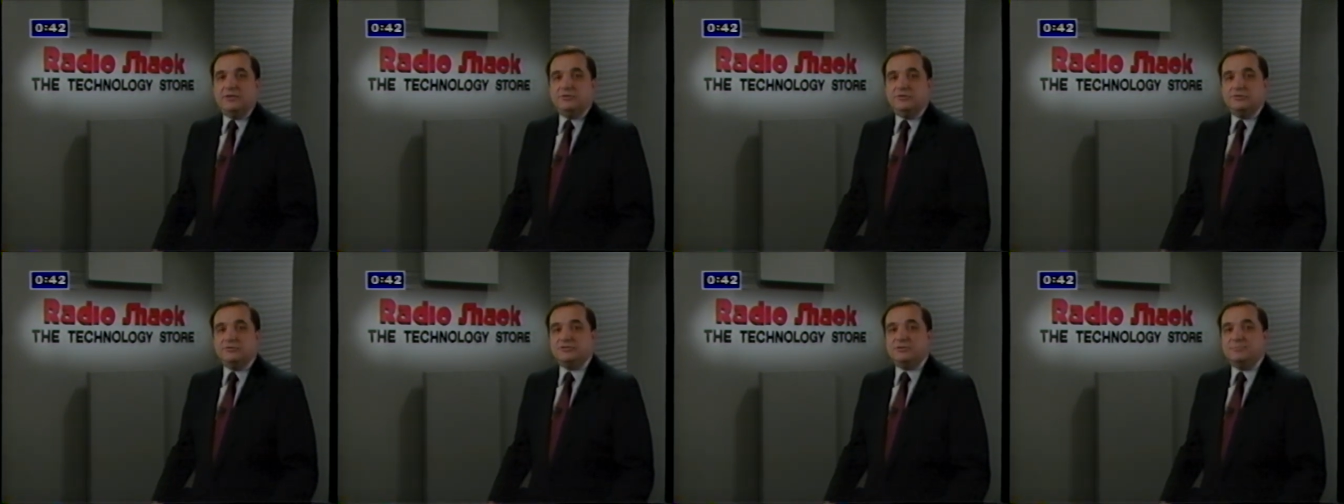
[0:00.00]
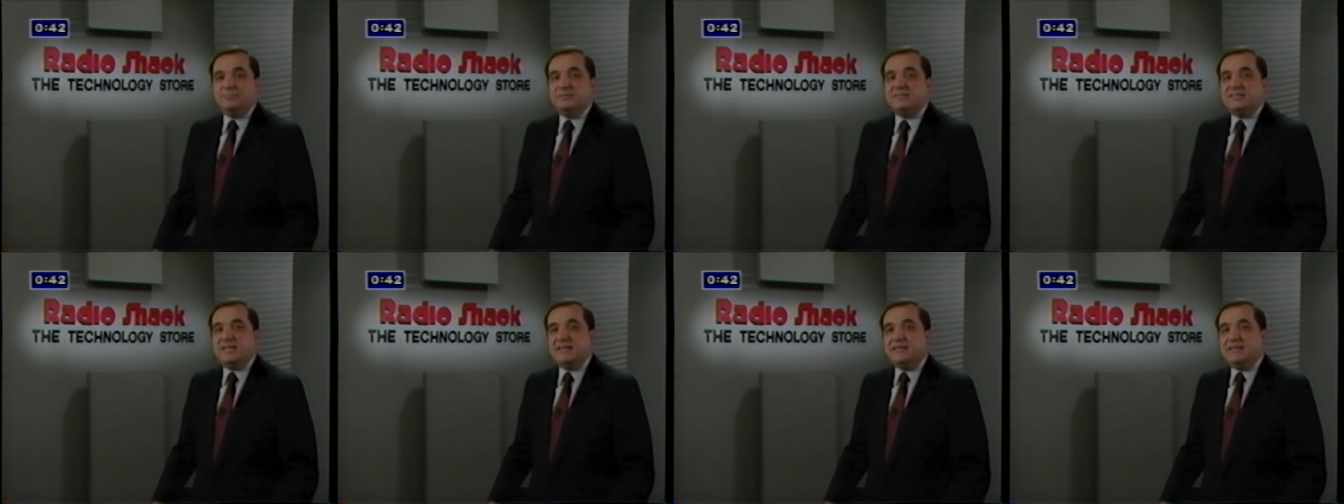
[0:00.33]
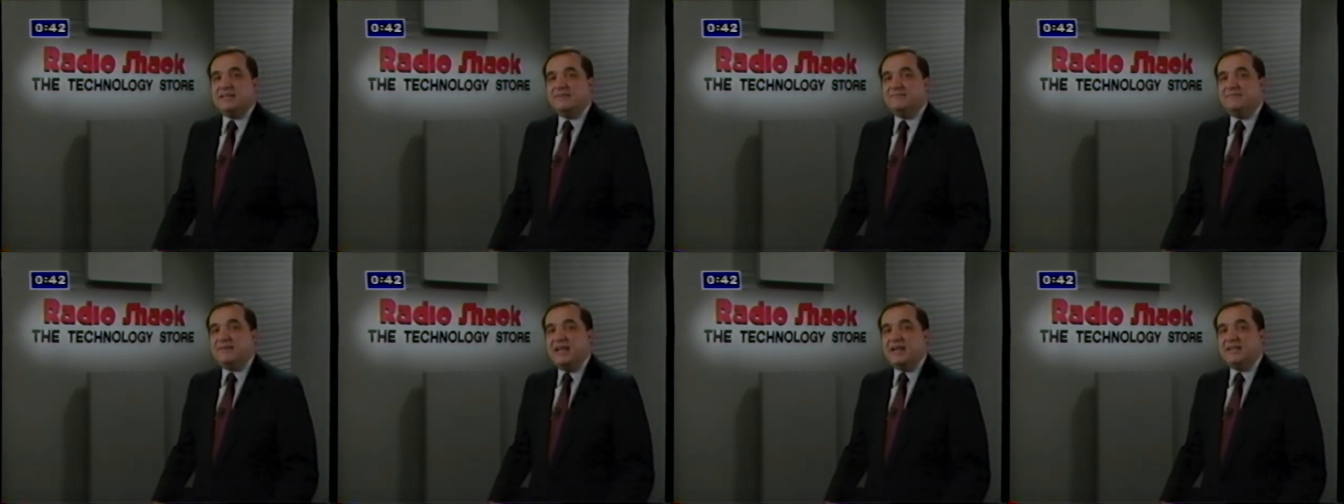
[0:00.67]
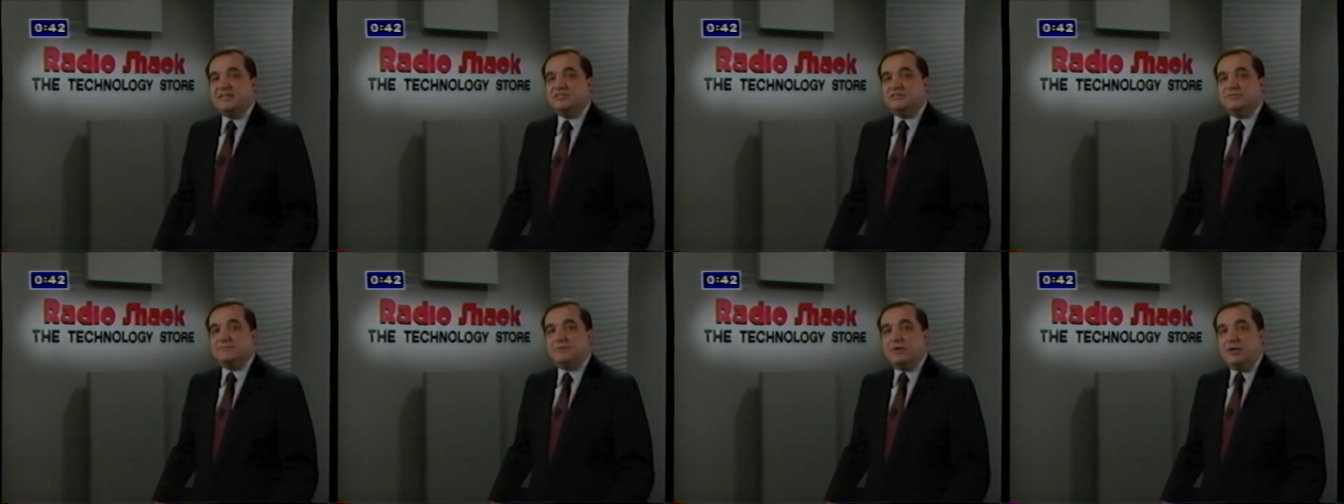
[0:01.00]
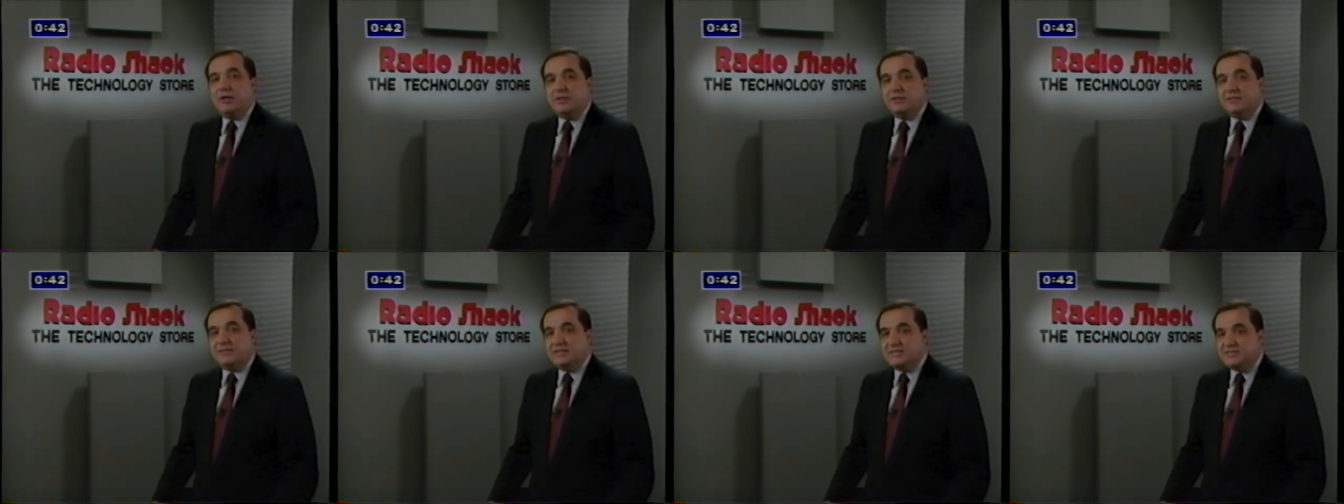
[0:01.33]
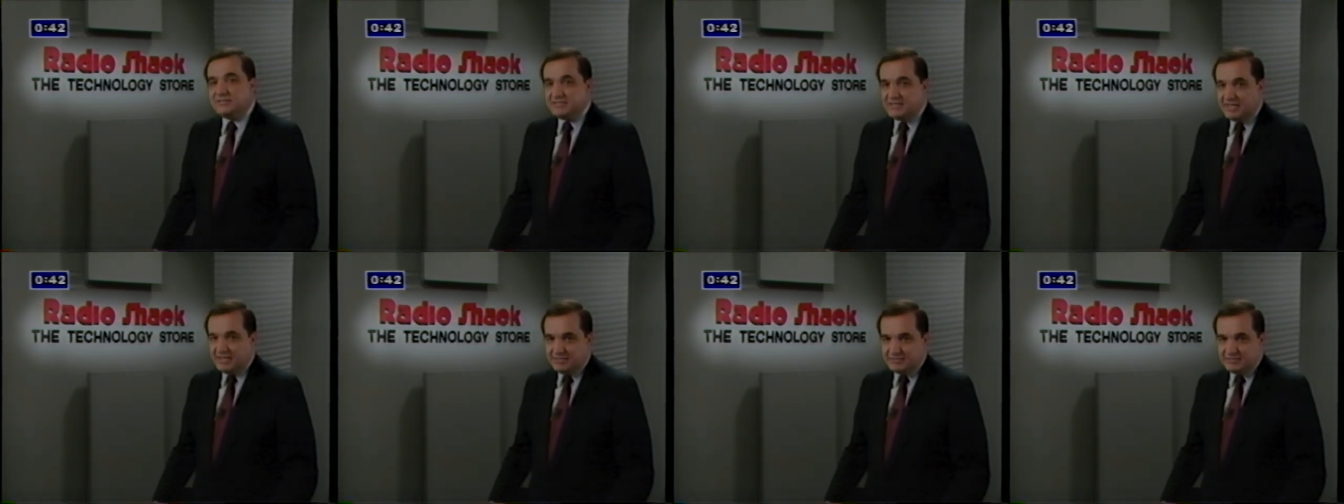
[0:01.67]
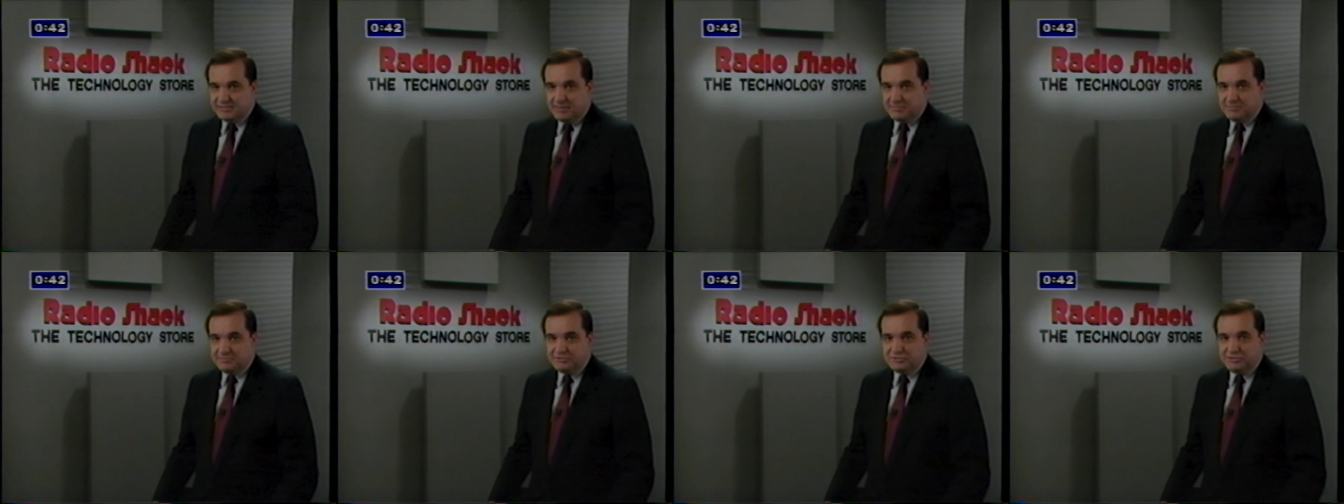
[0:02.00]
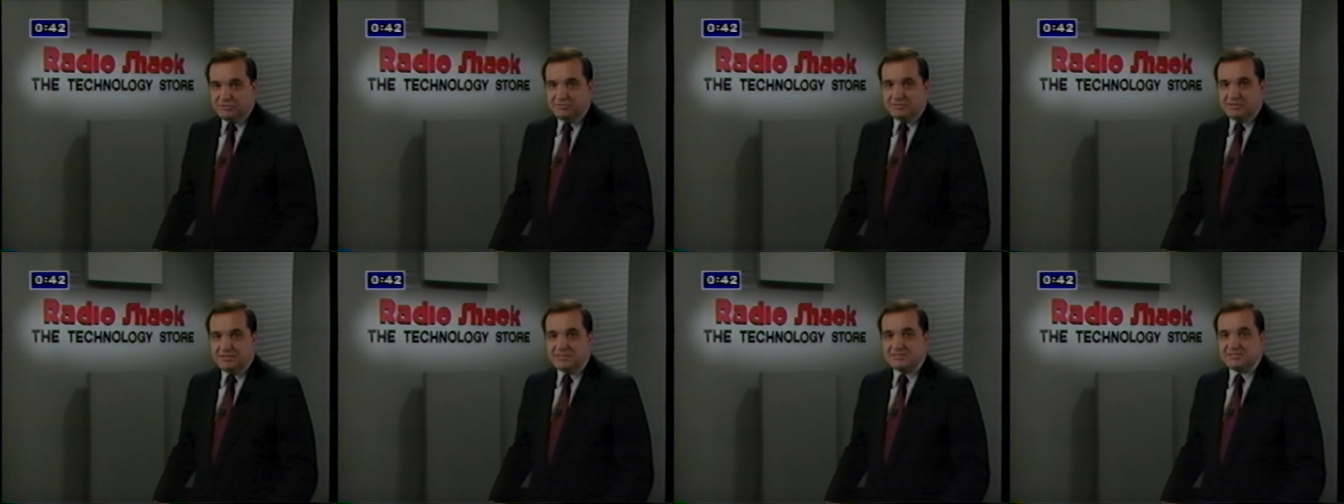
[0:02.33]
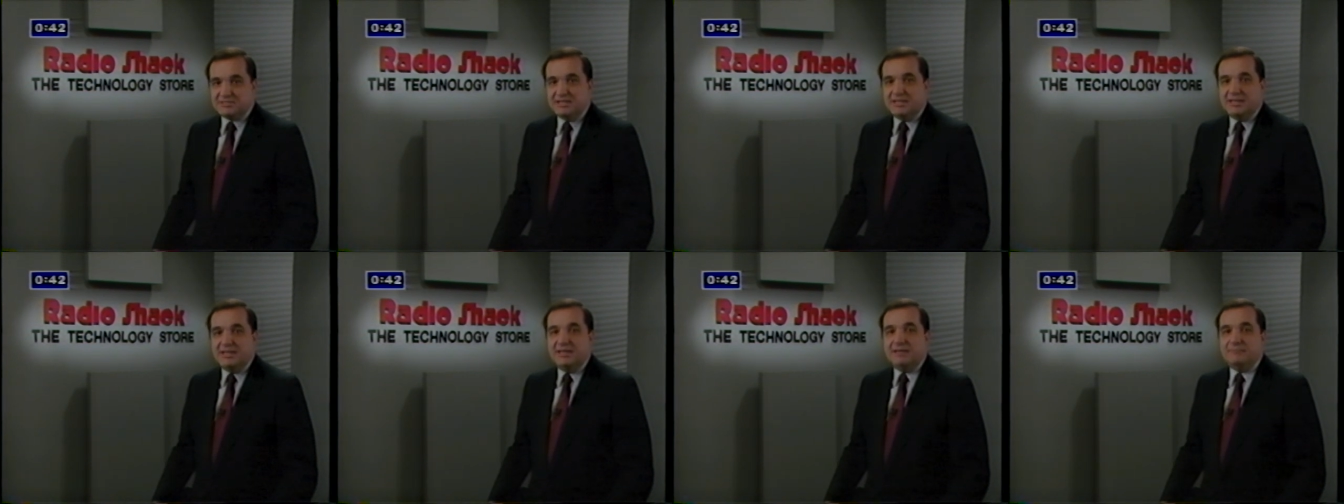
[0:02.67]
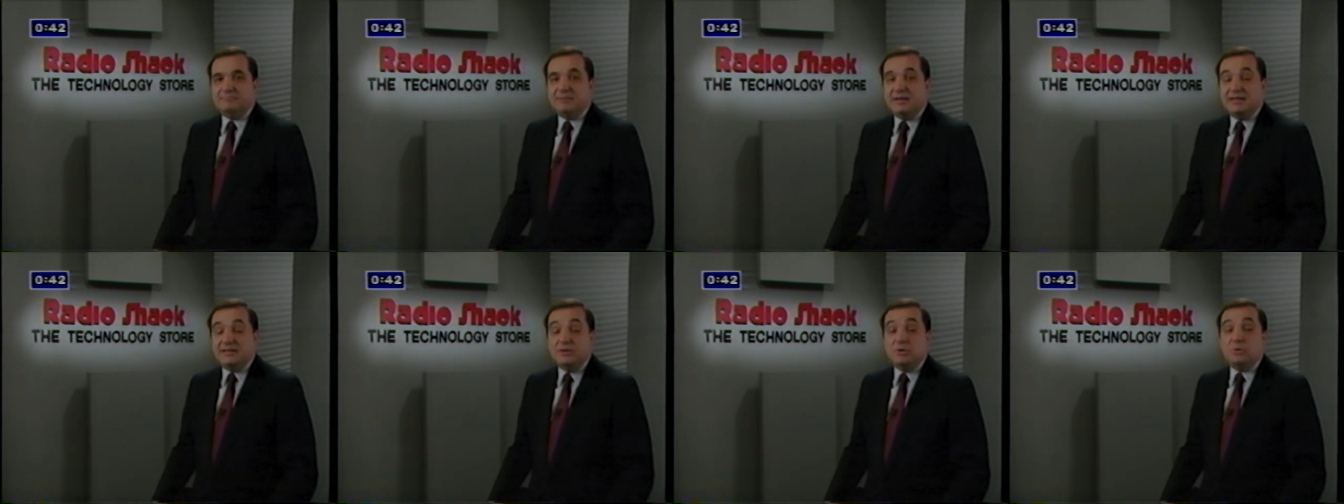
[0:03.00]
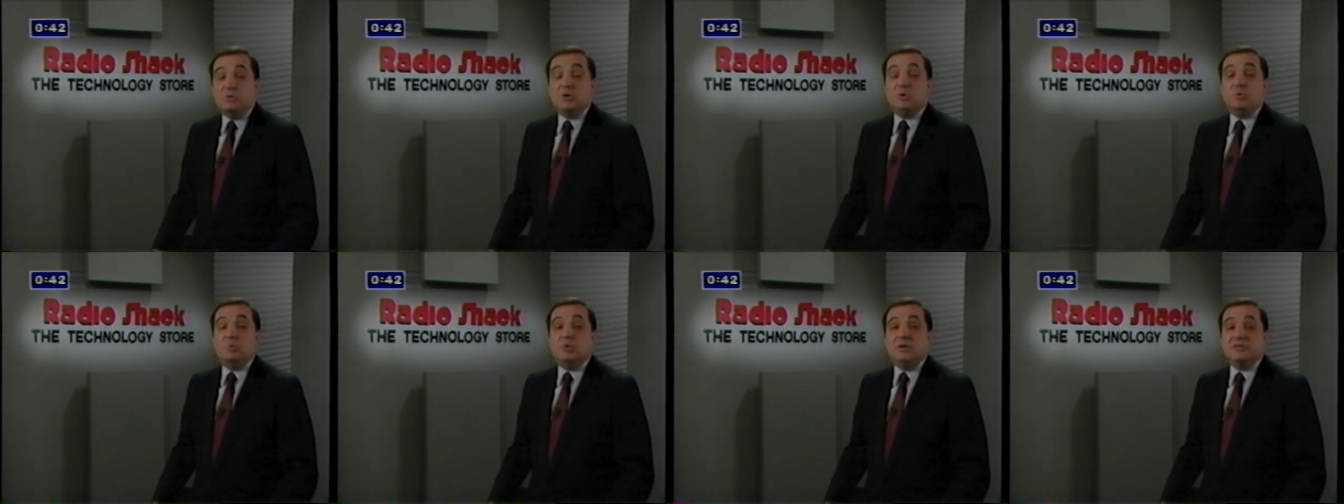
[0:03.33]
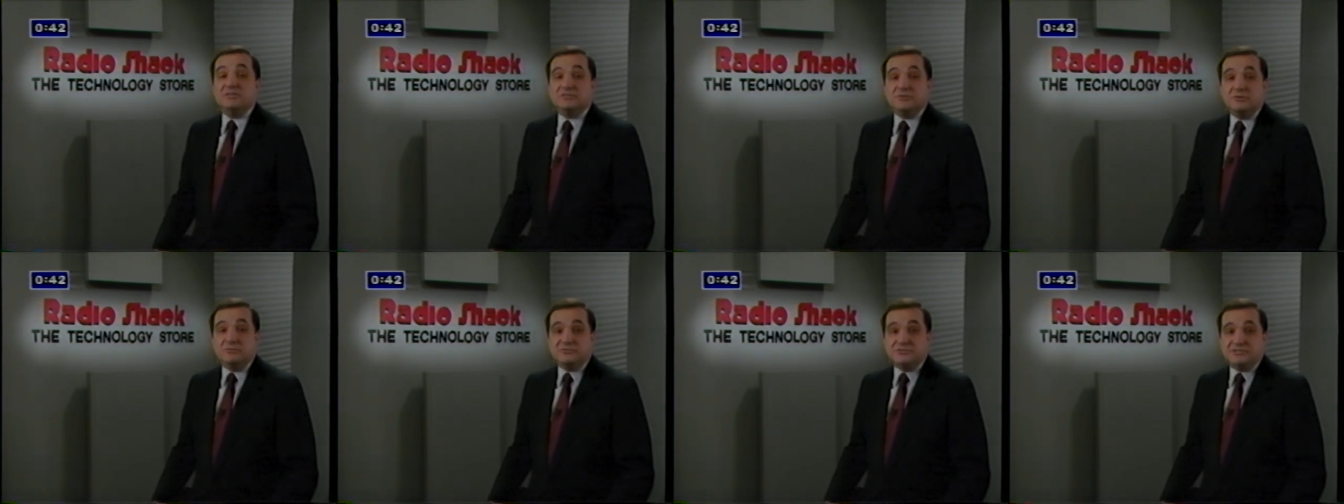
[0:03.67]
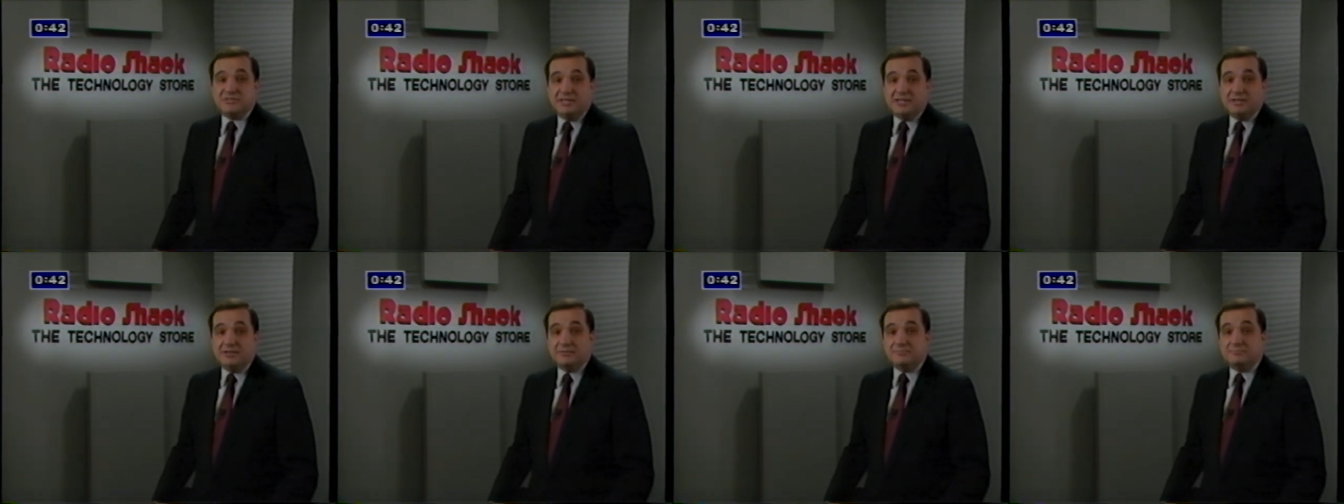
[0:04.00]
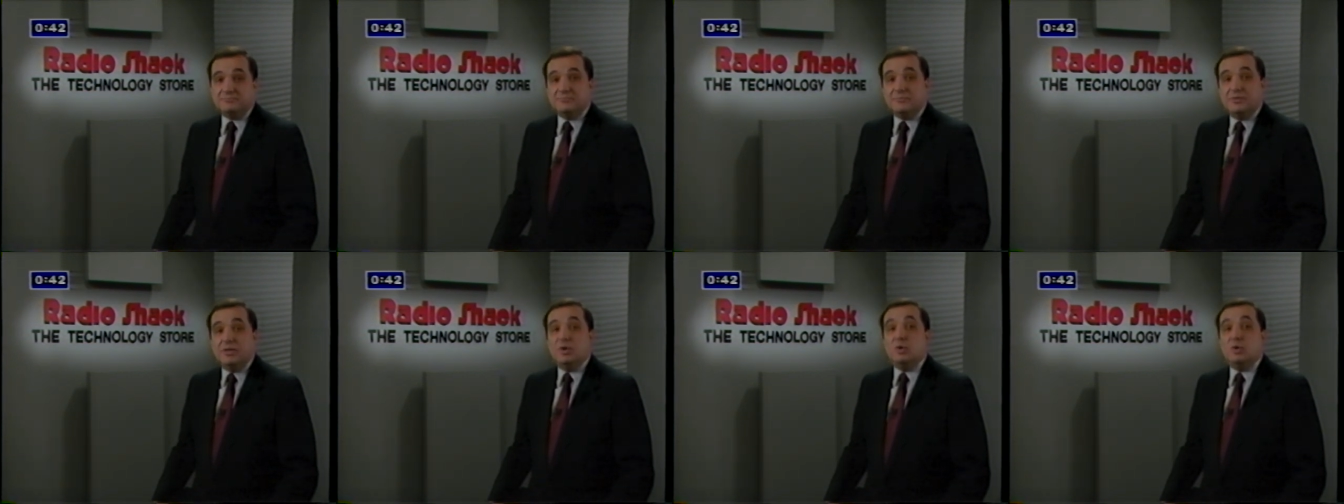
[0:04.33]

You should be taking advantage of all these sales opportunities by knowing what's on sale,